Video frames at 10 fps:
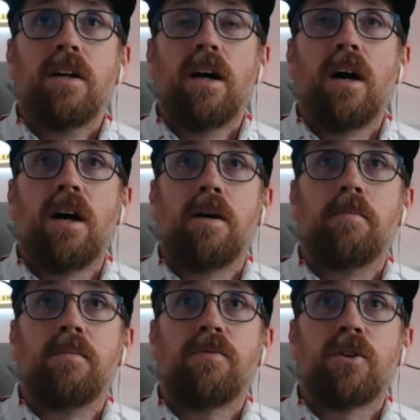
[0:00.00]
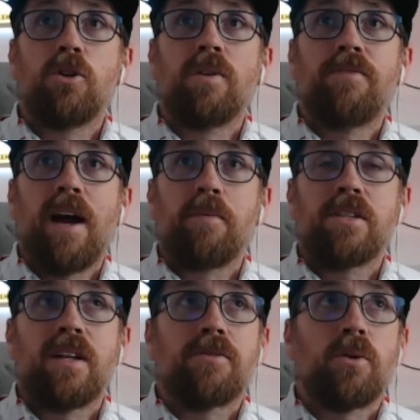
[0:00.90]
for doing family
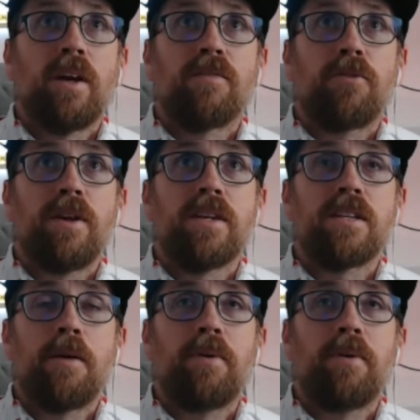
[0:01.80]
stuff so I could free this up,